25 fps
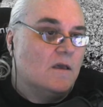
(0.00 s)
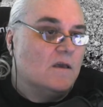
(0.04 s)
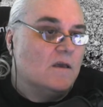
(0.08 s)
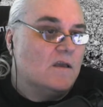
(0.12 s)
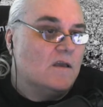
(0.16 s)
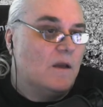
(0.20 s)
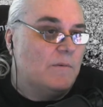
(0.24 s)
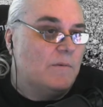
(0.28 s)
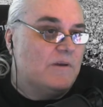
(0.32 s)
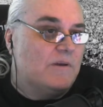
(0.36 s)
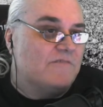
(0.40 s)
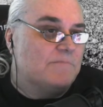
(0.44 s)

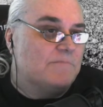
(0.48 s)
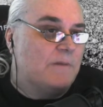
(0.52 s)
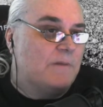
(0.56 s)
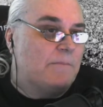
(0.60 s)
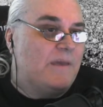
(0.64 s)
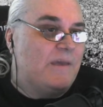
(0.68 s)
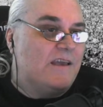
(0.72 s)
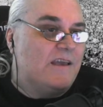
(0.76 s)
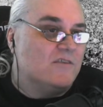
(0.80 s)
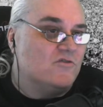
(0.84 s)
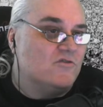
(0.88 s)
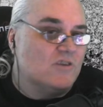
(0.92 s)
Coming in from my
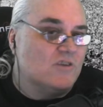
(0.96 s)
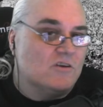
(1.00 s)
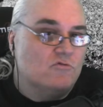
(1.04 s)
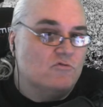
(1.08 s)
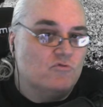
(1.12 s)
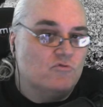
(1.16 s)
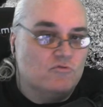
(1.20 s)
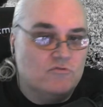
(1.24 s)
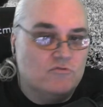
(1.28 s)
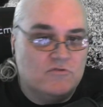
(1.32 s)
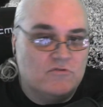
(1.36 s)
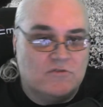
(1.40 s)
man, Chicken
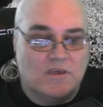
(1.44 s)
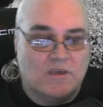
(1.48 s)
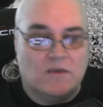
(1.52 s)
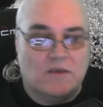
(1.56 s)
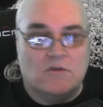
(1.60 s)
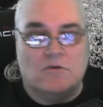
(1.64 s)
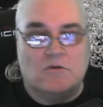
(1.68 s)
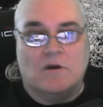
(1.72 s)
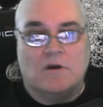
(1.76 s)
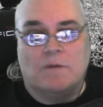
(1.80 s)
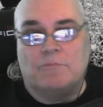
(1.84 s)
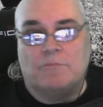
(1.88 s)
Roost. Thank
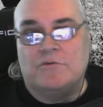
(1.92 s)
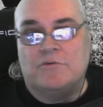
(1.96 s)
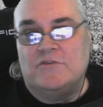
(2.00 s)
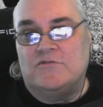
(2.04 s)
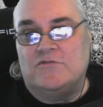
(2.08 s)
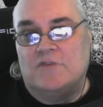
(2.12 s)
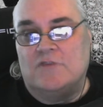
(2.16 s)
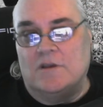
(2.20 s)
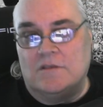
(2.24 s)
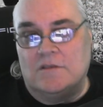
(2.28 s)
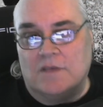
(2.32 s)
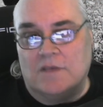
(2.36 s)
you. I appreciate